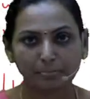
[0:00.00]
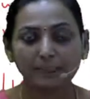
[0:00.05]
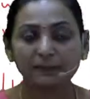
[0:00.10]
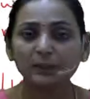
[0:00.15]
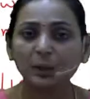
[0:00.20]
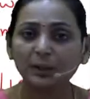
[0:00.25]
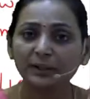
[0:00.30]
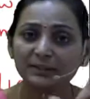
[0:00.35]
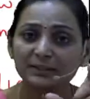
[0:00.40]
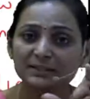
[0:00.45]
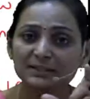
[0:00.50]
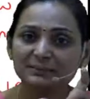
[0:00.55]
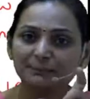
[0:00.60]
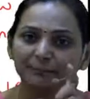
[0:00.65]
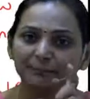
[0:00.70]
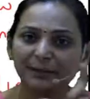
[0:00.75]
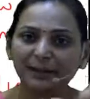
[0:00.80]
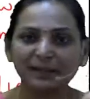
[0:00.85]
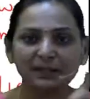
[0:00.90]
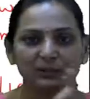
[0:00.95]
Now it is
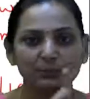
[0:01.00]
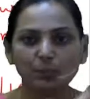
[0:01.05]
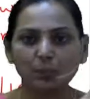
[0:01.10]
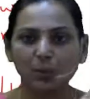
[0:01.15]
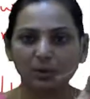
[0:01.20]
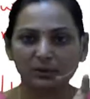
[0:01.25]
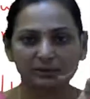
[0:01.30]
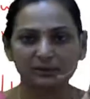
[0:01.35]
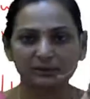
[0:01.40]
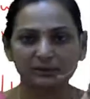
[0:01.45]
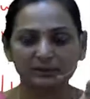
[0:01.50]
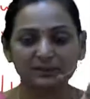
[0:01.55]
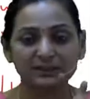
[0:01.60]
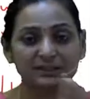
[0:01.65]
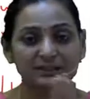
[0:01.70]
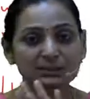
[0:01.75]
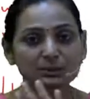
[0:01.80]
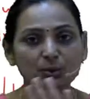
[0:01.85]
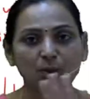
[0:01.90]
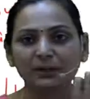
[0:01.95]
plain water. It
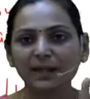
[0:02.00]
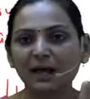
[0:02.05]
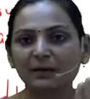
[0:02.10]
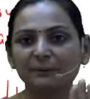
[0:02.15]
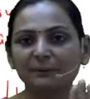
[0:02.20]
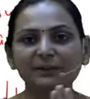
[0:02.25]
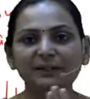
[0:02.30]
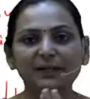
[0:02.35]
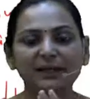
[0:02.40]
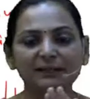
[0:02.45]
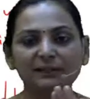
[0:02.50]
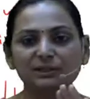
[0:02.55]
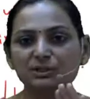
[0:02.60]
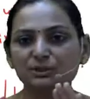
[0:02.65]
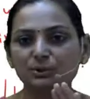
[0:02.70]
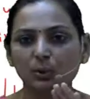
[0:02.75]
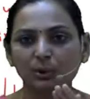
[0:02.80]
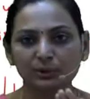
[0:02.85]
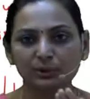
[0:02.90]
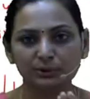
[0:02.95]
is not having any
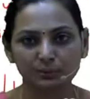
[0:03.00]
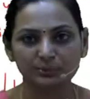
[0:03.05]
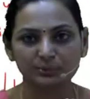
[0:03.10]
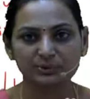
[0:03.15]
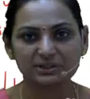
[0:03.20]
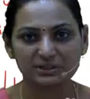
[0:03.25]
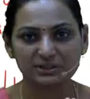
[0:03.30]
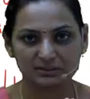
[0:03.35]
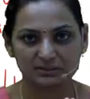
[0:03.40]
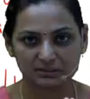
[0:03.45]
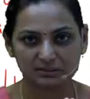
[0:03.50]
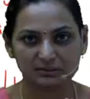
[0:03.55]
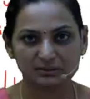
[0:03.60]
solutes.